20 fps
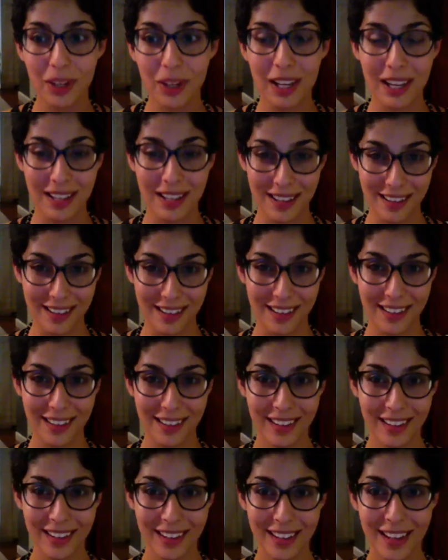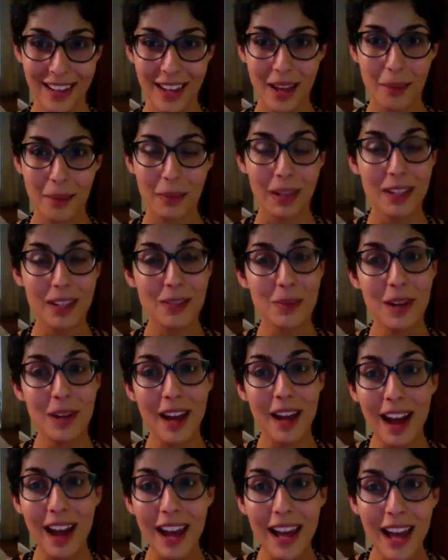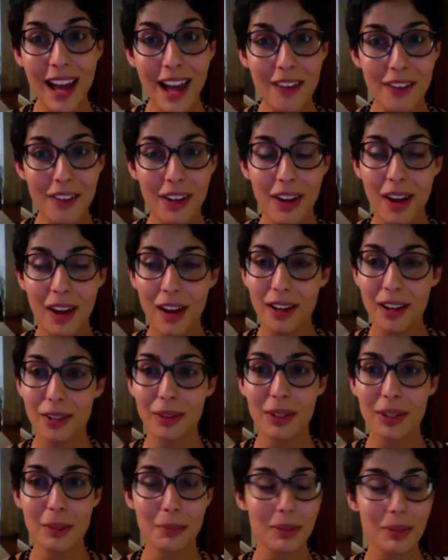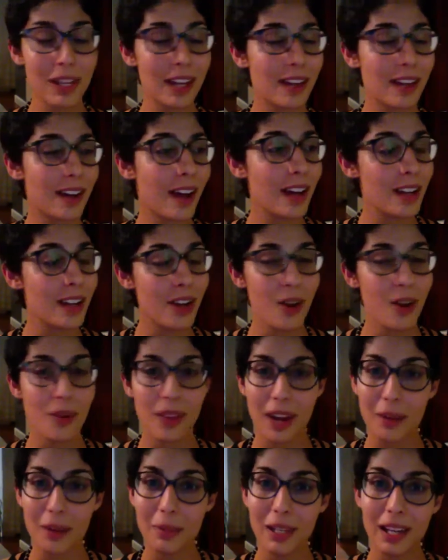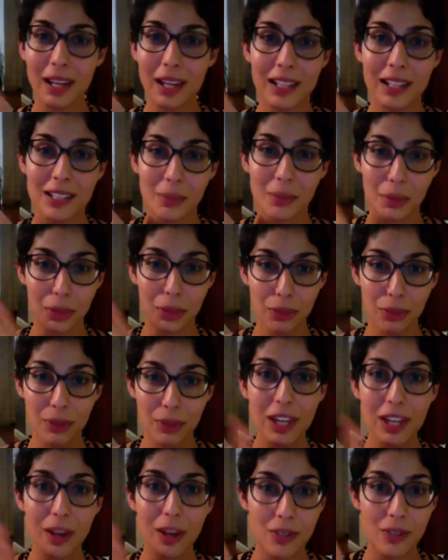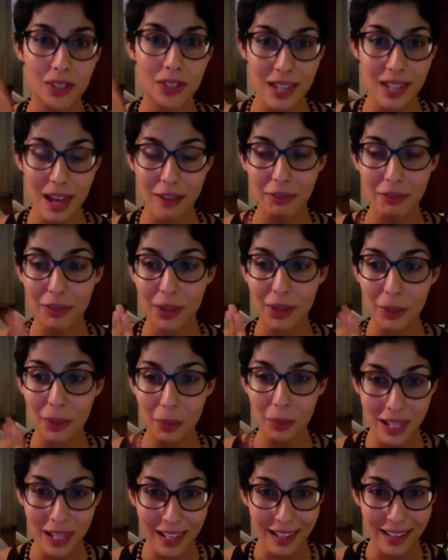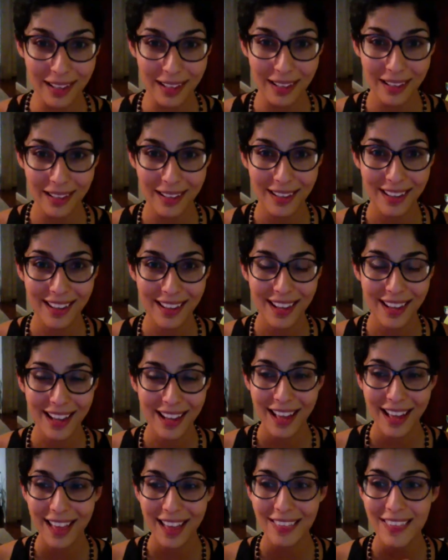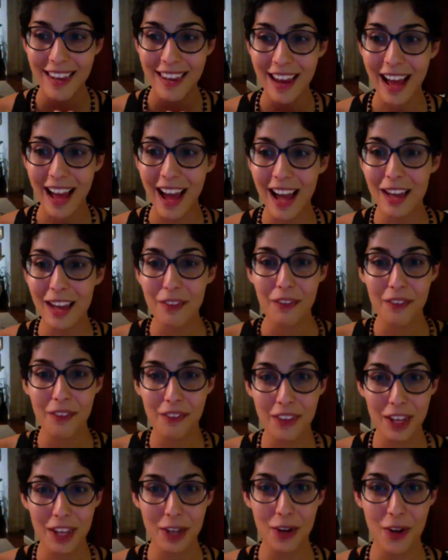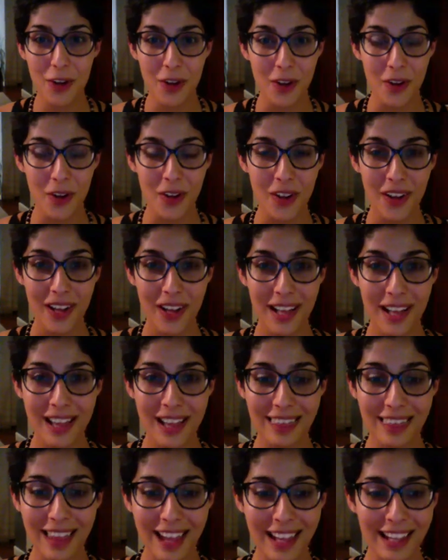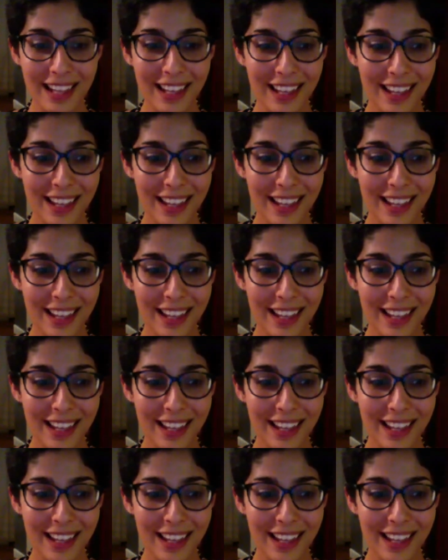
in. Because when I have a concrete plan and I know that I'm connecting with three coaches every week, then I feel like